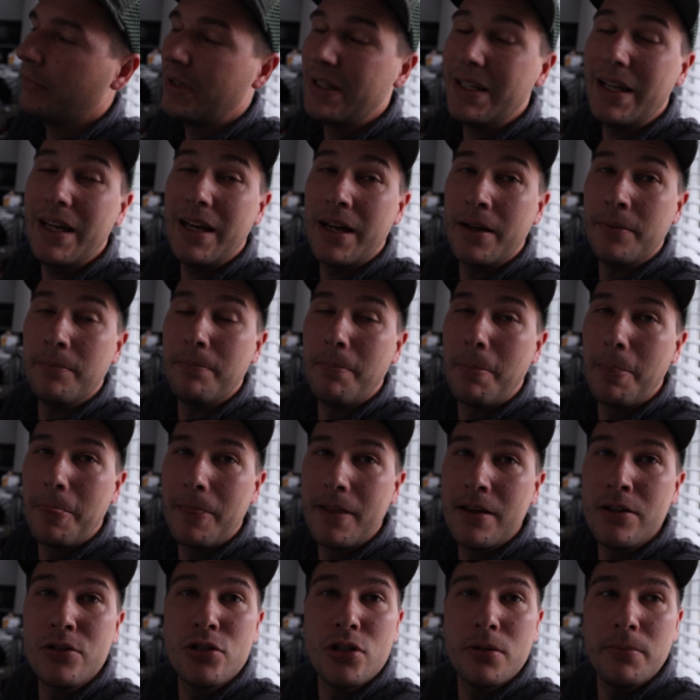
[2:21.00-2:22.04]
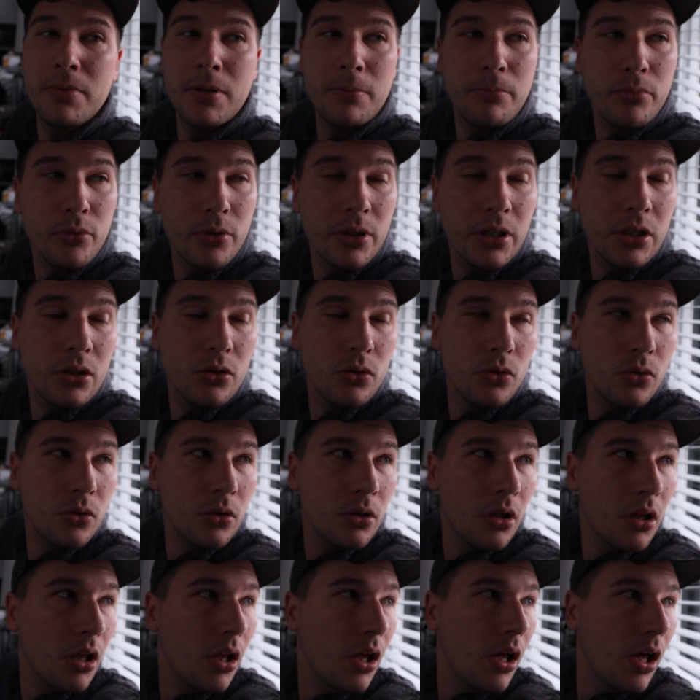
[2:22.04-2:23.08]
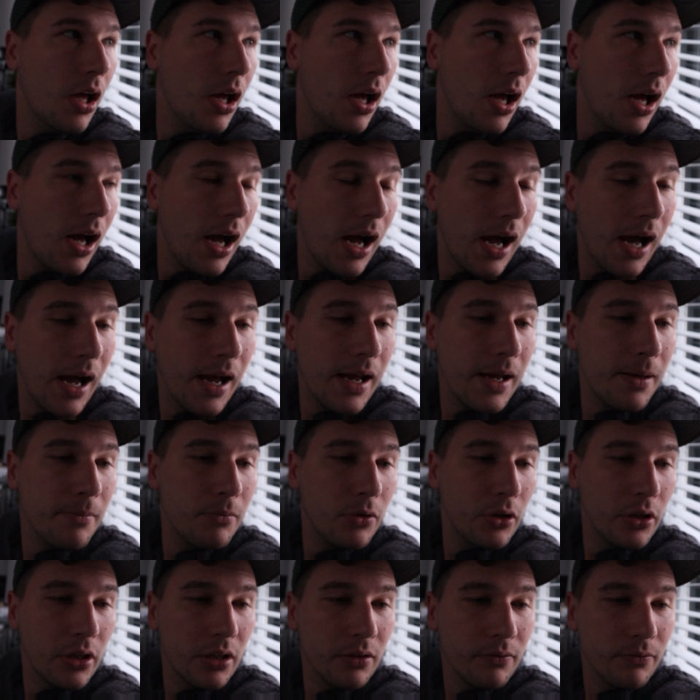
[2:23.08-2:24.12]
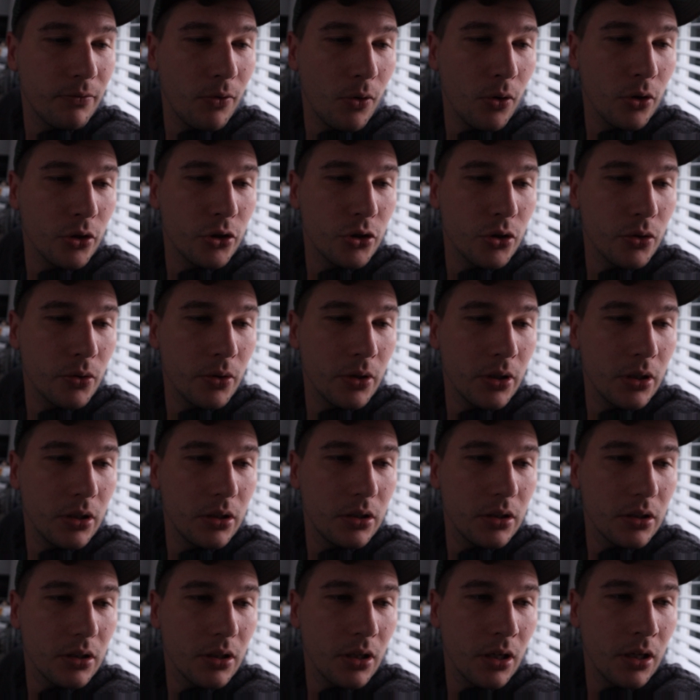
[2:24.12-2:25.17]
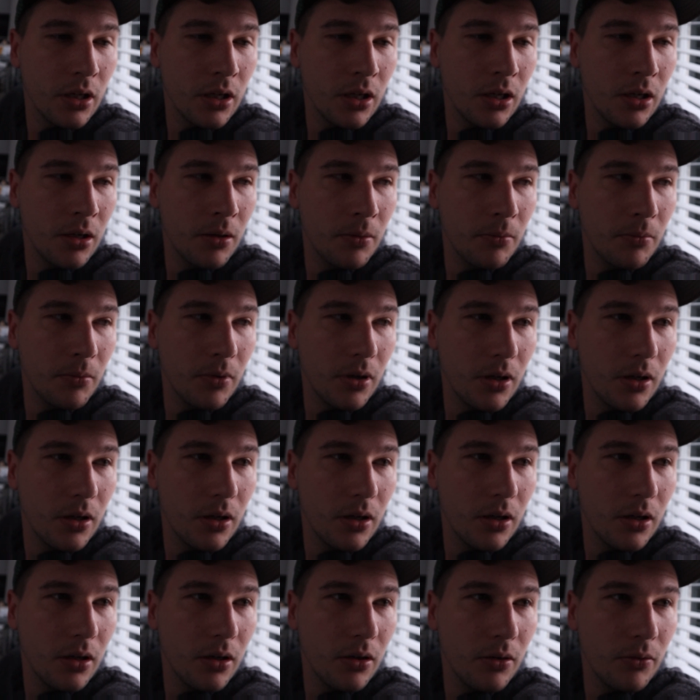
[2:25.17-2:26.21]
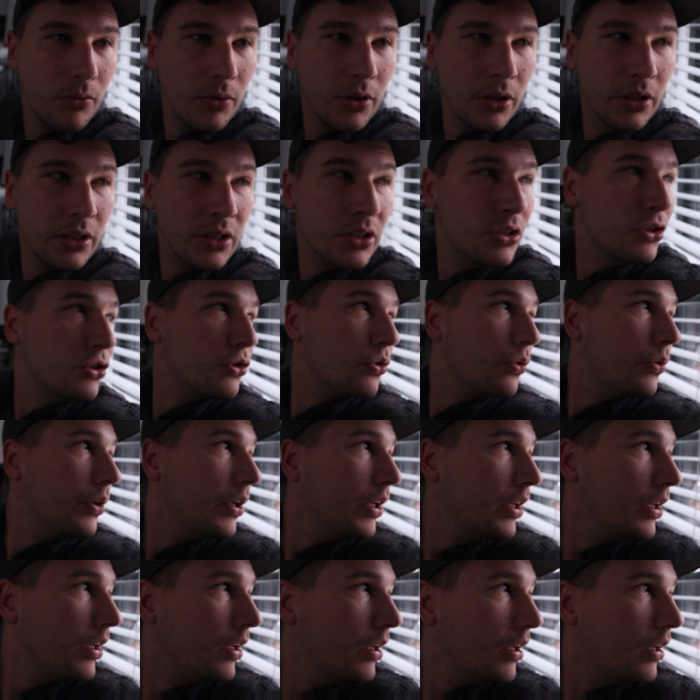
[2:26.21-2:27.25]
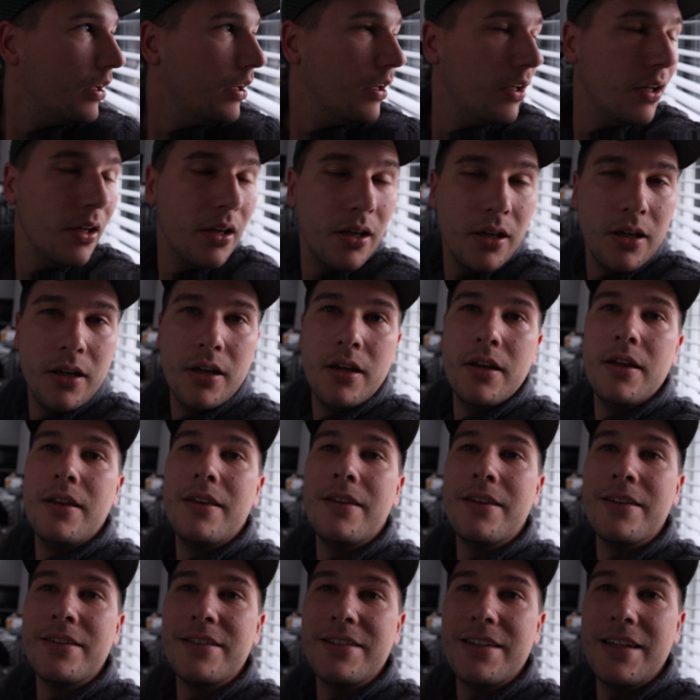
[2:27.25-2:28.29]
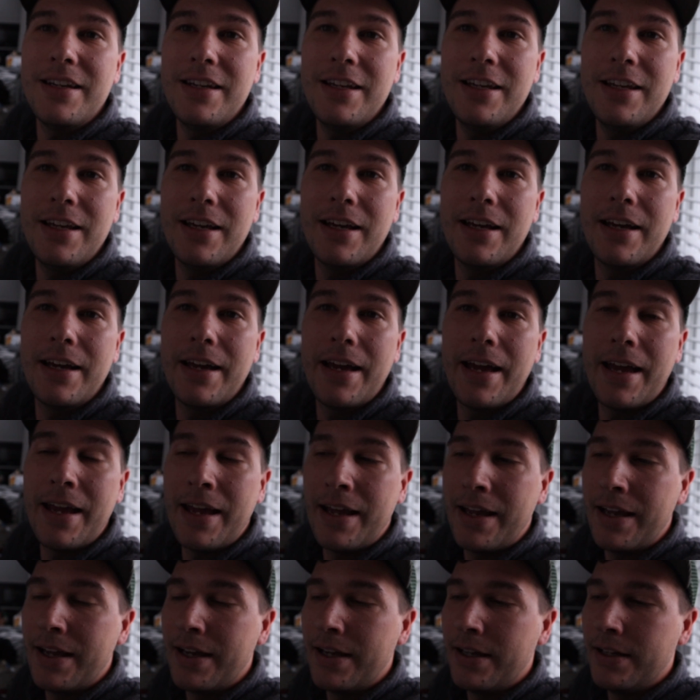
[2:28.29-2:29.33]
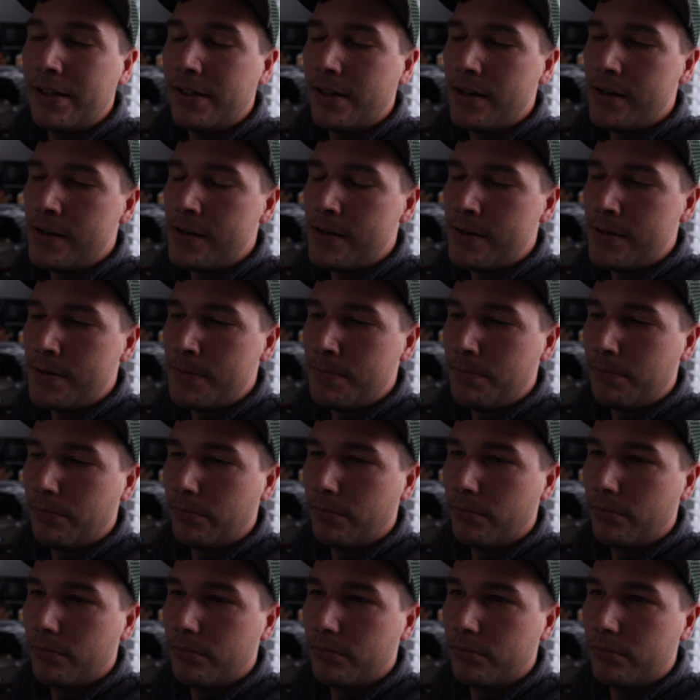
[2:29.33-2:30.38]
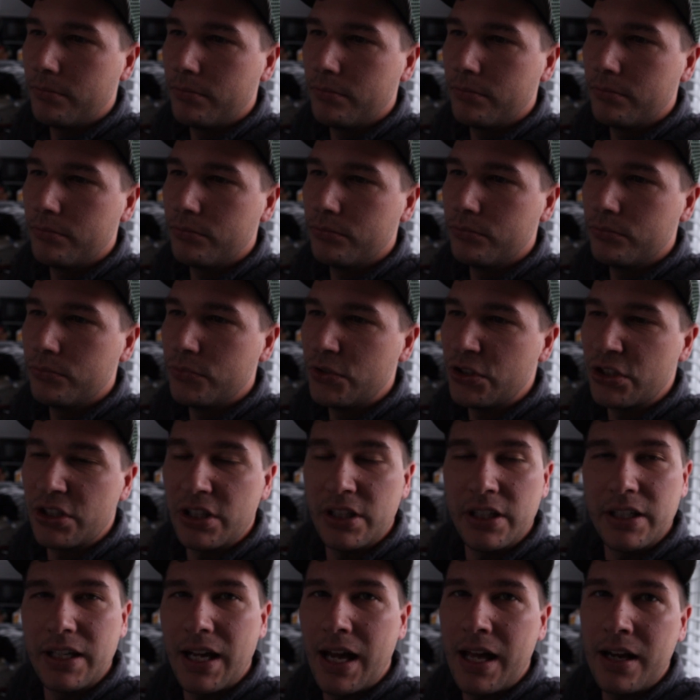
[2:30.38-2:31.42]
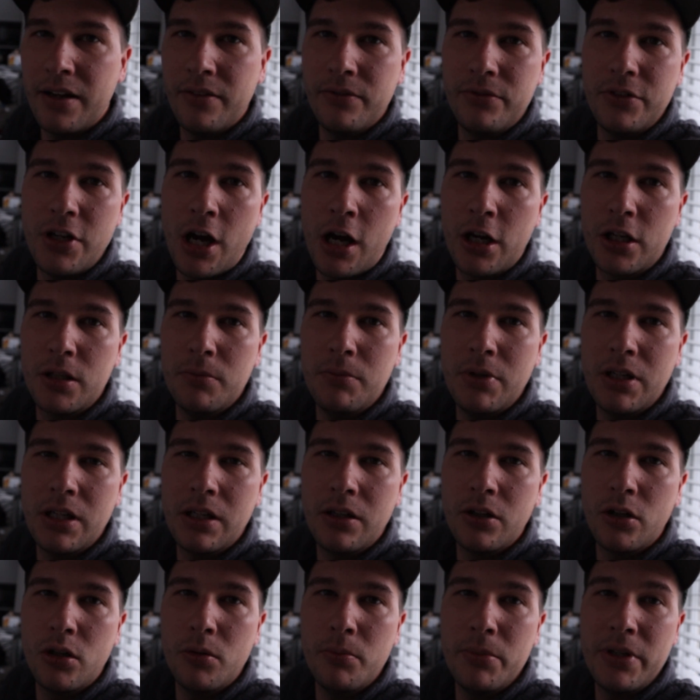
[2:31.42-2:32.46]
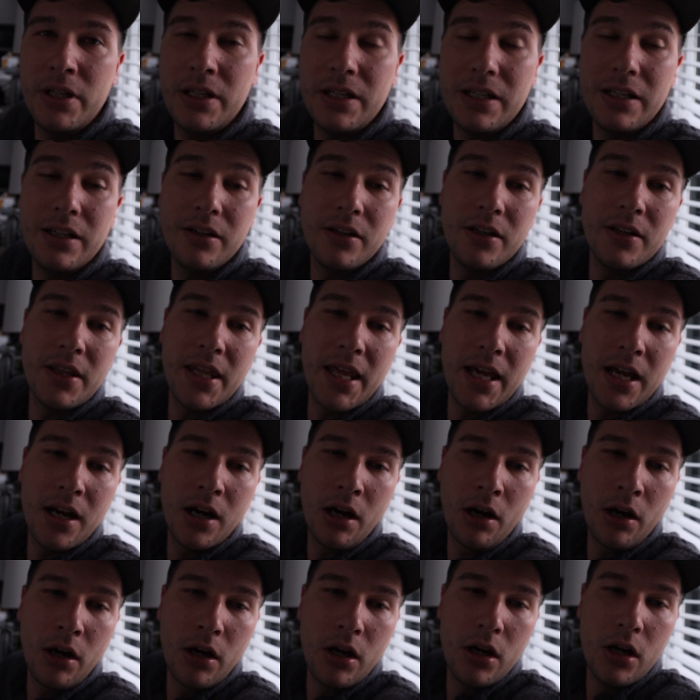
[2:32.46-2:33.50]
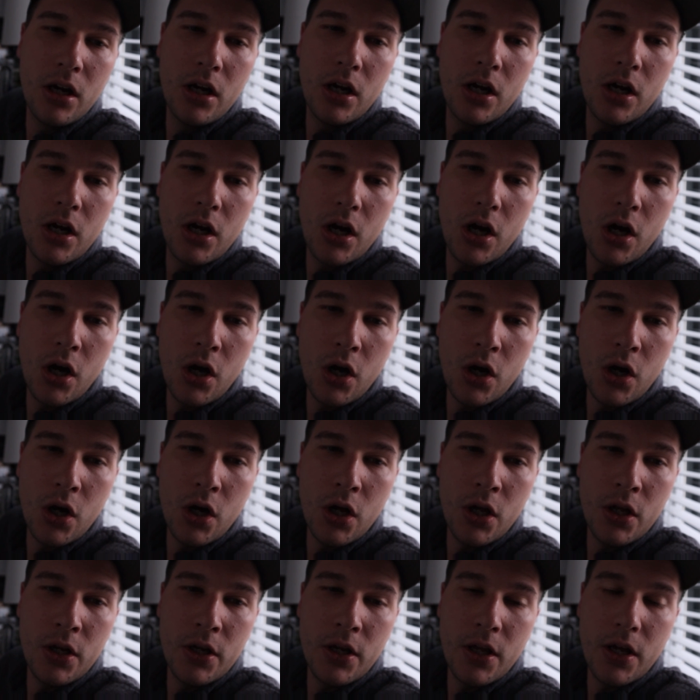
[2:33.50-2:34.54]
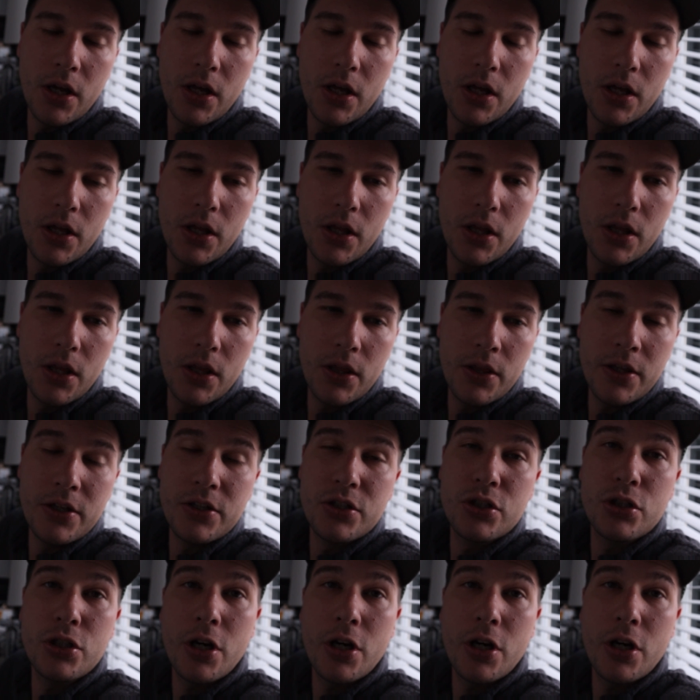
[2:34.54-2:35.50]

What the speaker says: Yeah, it should be pretty cool. I am looking forward to it. Really enjoying the city, and just gonna kind of document a little bit here and there on this